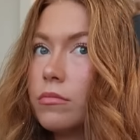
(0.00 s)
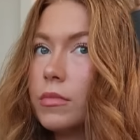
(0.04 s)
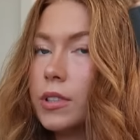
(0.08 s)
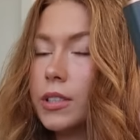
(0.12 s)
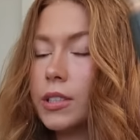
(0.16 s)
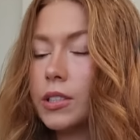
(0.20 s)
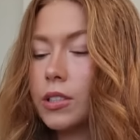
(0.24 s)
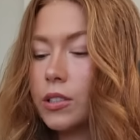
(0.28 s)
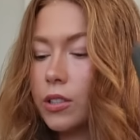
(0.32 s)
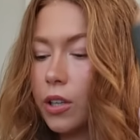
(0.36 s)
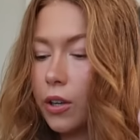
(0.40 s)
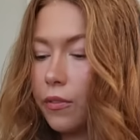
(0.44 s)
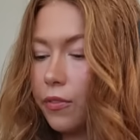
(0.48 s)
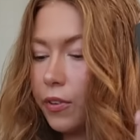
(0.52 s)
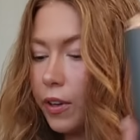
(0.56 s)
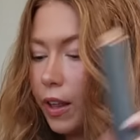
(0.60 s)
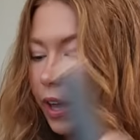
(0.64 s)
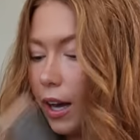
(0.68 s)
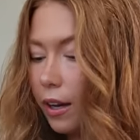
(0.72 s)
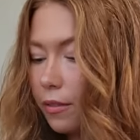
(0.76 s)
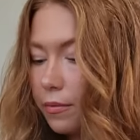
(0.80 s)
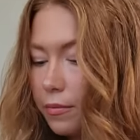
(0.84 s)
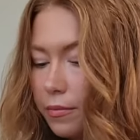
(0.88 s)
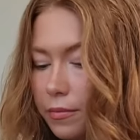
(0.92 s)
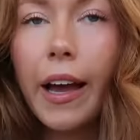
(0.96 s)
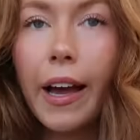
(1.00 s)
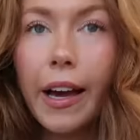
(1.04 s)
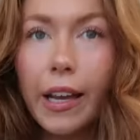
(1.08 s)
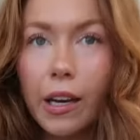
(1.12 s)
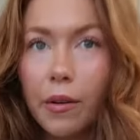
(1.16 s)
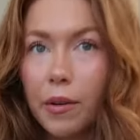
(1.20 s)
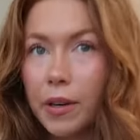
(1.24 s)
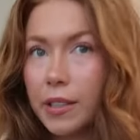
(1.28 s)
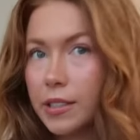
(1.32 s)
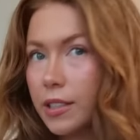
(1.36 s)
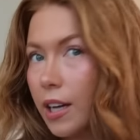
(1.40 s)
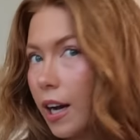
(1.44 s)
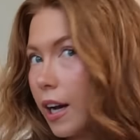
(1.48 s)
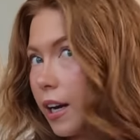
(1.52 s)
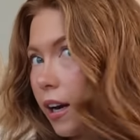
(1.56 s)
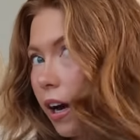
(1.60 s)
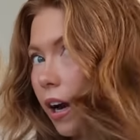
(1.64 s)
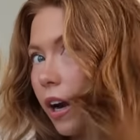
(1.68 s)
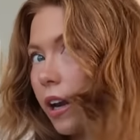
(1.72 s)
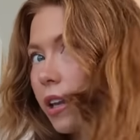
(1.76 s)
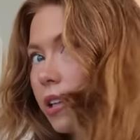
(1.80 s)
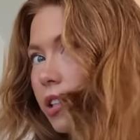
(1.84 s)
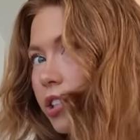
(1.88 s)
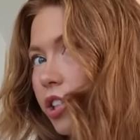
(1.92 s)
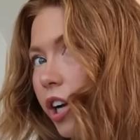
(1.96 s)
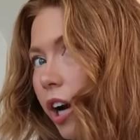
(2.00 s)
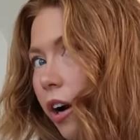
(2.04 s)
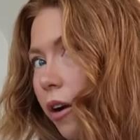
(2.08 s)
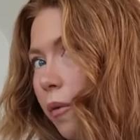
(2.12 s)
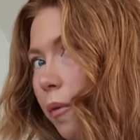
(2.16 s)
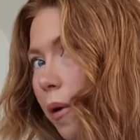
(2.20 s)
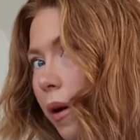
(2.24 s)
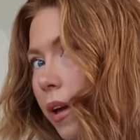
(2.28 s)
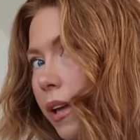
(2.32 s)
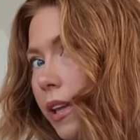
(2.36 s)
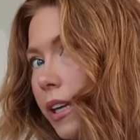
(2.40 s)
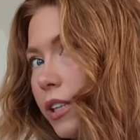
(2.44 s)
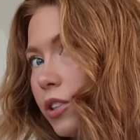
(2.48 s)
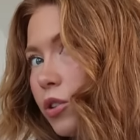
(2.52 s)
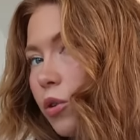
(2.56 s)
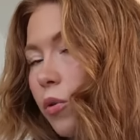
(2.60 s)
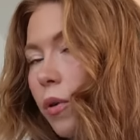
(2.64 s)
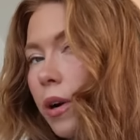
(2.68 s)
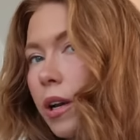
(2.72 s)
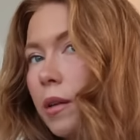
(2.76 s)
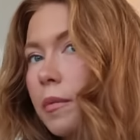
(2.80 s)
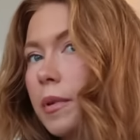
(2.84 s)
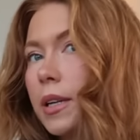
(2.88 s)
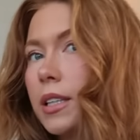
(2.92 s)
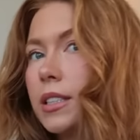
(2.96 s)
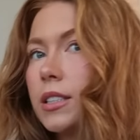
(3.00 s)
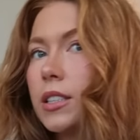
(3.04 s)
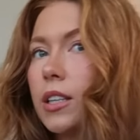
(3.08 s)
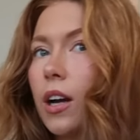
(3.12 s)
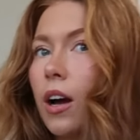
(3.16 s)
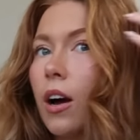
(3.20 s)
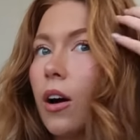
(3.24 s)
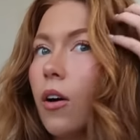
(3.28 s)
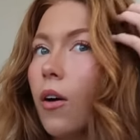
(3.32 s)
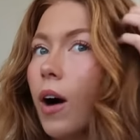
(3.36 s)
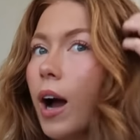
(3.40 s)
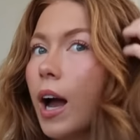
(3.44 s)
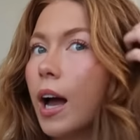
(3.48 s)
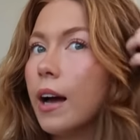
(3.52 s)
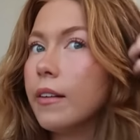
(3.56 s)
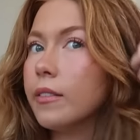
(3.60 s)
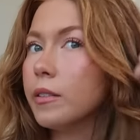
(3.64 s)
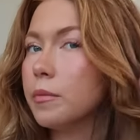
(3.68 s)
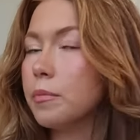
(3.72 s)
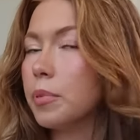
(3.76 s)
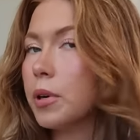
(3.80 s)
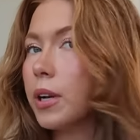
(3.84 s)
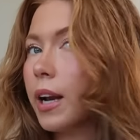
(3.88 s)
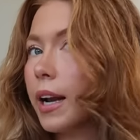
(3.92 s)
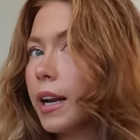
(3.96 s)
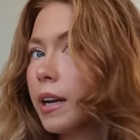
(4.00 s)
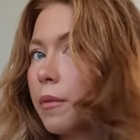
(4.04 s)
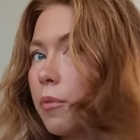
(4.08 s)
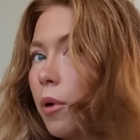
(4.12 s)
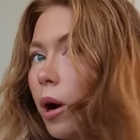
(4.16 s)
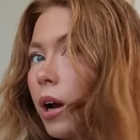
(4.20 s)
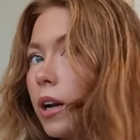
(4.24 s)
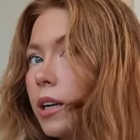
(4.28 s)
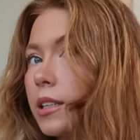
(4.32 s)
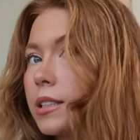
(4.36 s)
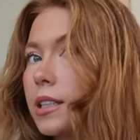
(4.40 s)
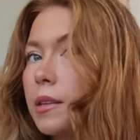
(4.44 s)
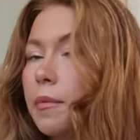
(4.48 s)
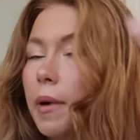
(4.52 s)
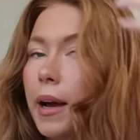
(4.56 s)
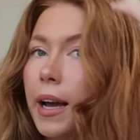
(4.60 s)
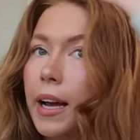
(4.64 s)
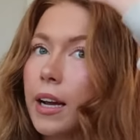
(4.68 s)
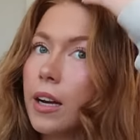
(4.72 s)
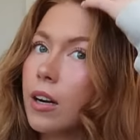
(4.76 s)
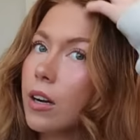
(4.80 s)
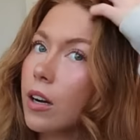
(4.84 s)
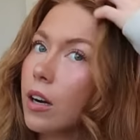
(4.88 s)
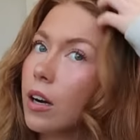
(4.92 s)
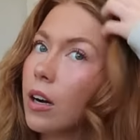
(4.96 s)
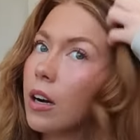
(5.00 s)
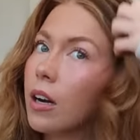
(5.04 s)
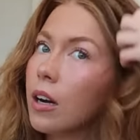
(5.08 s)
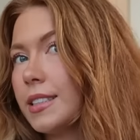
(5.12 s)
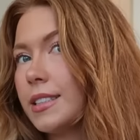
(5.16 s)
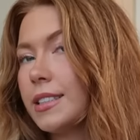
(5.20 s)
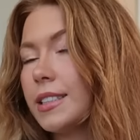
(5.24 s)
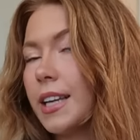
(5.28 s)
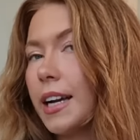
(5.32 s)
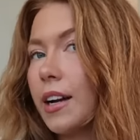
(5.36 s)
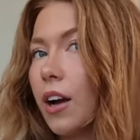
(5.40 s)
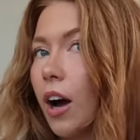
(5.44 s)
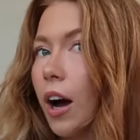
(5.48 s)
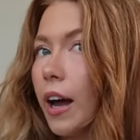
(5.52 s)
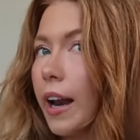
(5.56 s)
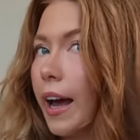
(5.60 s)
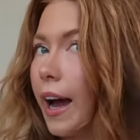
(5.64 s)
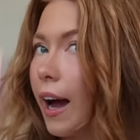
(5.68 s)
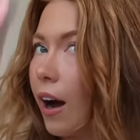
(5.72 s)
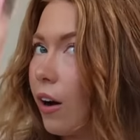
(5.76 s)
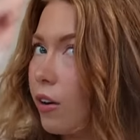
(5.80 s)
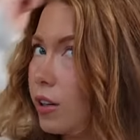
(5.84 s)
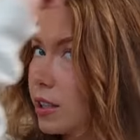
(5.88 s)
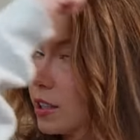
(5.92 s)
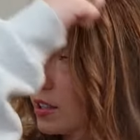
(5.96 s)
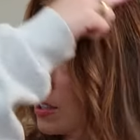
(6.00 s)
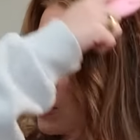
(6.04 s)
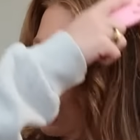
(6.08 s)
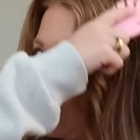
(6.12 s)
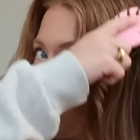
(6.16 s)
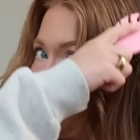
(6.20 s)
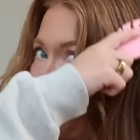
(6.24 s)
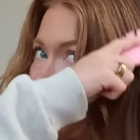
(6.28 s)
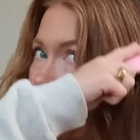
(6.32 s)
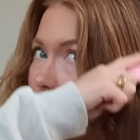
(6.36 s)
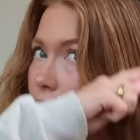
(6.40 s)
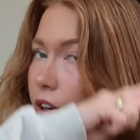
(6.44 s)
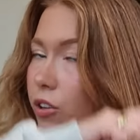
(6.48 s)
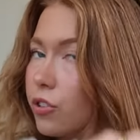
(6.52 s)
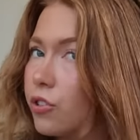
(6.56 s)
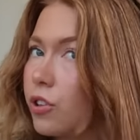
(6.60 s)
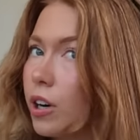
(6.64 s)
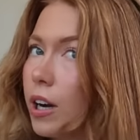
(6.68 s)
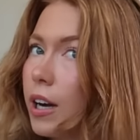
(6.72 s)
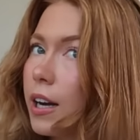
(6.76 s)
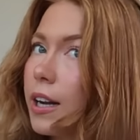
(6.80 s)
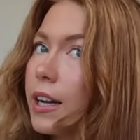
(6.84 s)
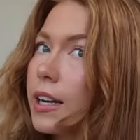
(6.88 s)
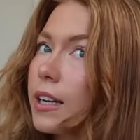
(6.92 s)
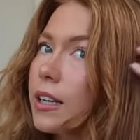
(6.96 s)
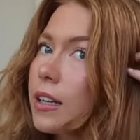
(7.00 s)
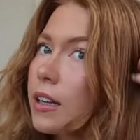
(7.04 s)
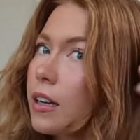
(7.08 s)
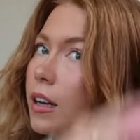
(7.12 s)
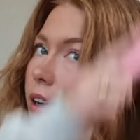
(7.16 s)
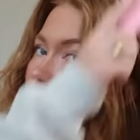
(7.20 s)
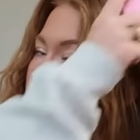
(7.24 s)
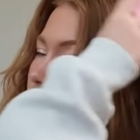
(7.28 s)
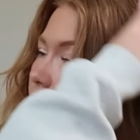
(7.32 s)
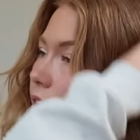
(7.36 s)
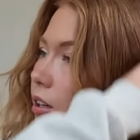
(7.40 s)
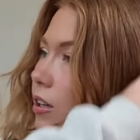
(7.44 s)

This is good for that. Anyways, I got out of the shower probably like 20 minutes ago. I haven't put any product in my hair since I got out and it started air drying.